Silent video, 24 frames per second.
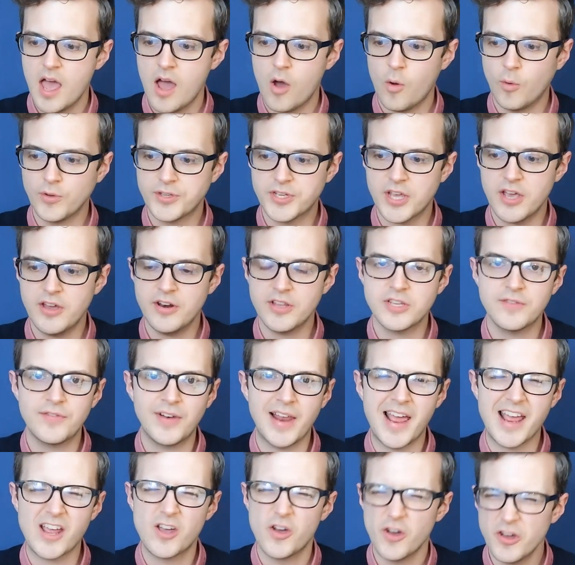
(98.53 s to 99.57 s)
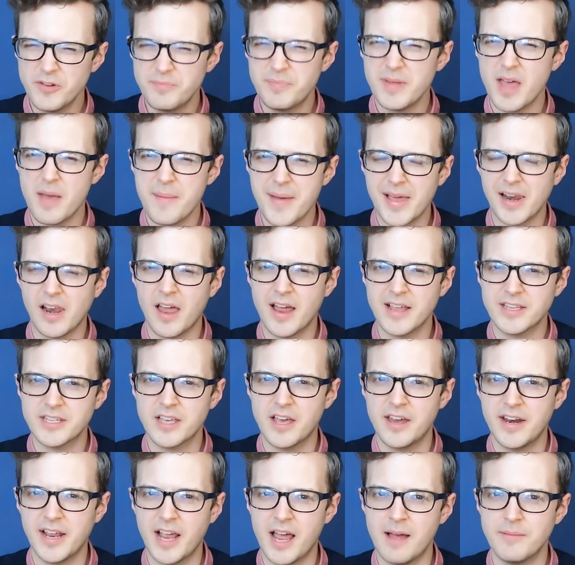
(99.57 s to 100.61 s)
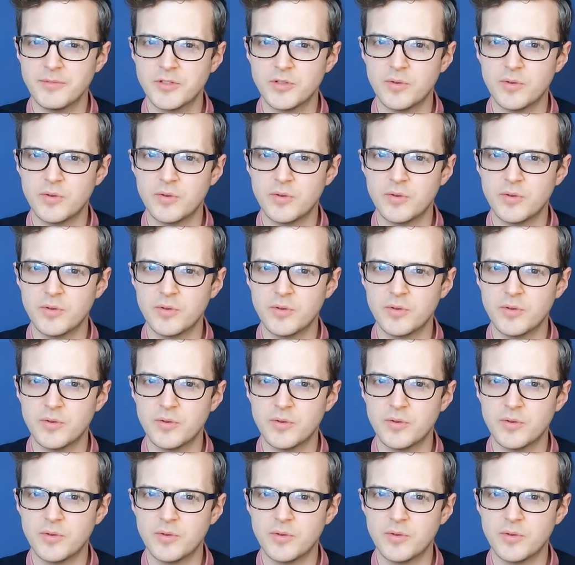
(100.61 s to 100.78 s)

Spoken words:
Alternatively, it could be a bit like turning up